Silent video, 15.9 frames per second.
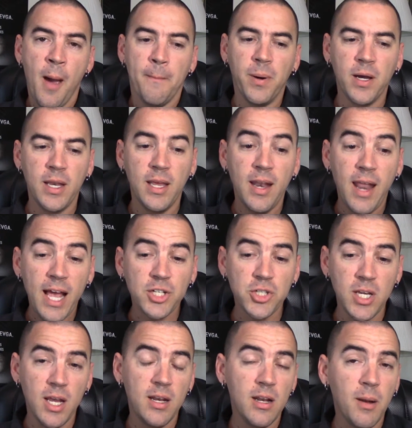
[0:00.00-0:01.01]
But it
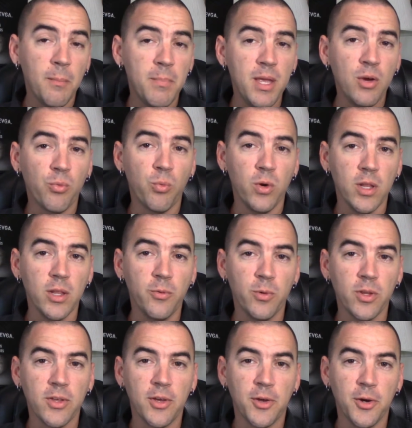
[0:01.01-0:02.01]
actually ended up being really,
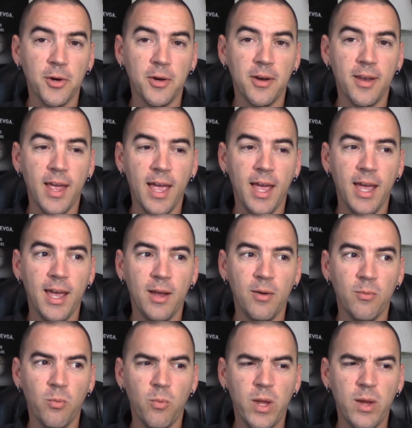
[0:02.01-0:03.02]
really good, and